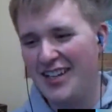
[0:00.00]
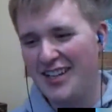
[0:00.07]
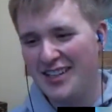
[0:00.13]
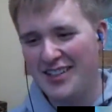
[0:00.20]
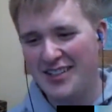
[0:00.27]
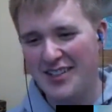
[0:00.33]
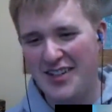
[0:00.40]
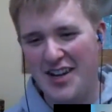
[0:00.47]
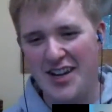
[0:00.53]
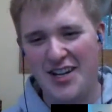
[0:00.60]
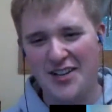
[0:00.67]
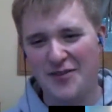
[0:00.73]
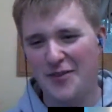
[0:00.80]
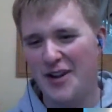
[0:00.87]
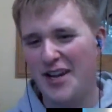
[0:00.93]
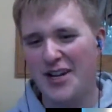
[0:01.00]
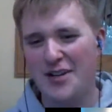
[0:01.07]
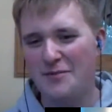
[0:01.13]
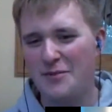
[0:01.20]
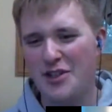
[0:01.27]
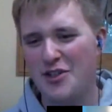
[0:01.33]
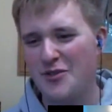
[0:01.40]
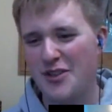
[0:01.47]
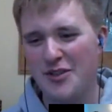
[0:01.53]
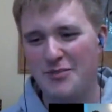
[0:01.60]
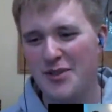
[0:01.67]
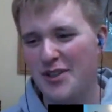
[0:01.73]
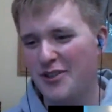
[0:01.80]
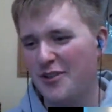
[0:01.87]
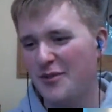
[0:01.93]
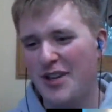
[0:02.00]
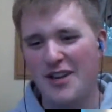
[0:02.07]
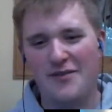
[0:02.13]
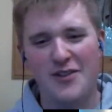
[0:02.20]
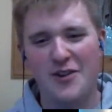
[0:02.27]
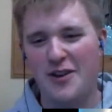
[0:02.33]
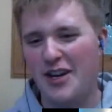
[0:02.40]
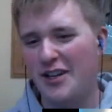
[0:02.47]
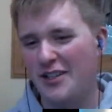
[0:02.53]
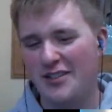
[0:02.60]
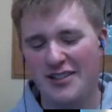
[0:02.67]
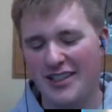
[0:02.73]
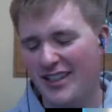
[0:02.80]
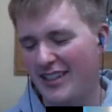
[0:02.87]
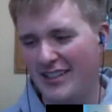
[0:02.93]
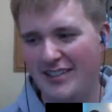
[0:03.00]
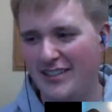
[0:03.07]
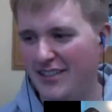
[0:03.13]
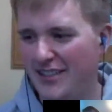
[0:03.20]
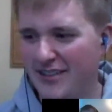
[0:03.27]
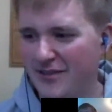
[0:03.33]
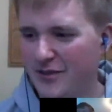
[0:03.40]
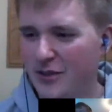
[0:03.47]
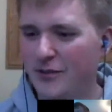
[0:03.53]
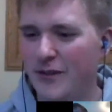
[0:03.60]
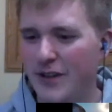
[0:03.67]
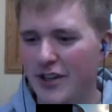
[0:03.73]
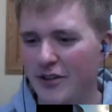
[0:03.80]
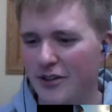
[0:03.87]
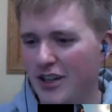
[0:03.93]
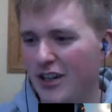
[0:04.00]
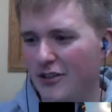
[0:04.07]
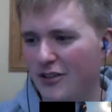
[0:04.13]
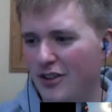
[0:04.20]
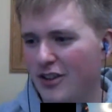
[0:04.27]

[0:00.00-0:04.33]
It's kind of random which one appears. We have no idea. Nah, we'll figure it out